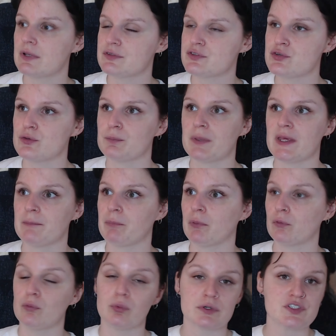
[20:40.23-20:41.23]
to people
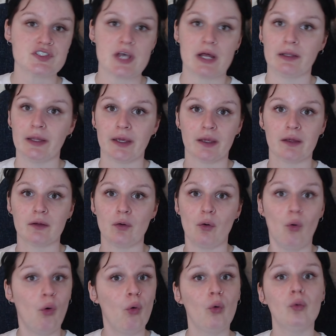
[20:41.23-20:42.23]
who were selling
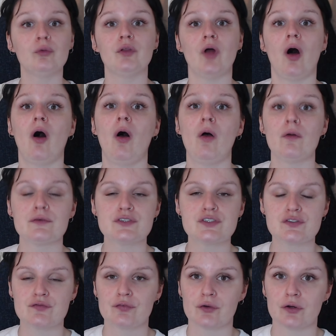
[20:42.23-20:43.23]
whole
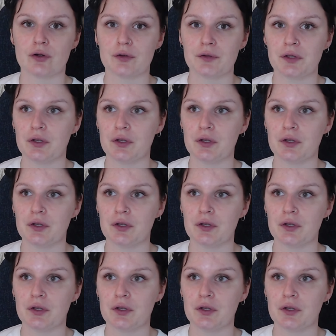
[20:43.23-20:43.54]
dolls for